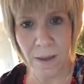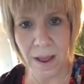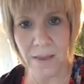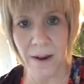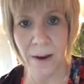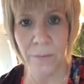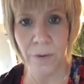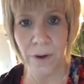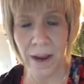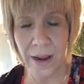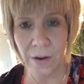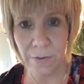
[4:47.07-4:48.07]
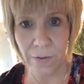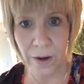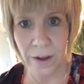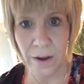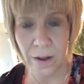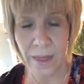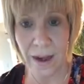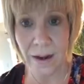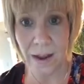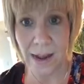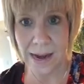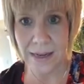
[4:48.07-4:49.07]
and then I pray over it that
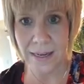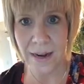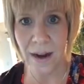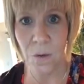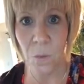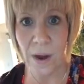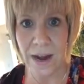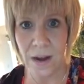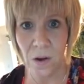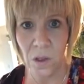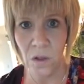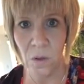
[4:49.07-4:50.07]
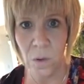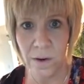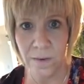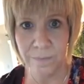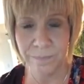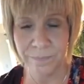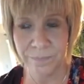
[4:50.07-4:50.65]
night, and I wait on the Lord.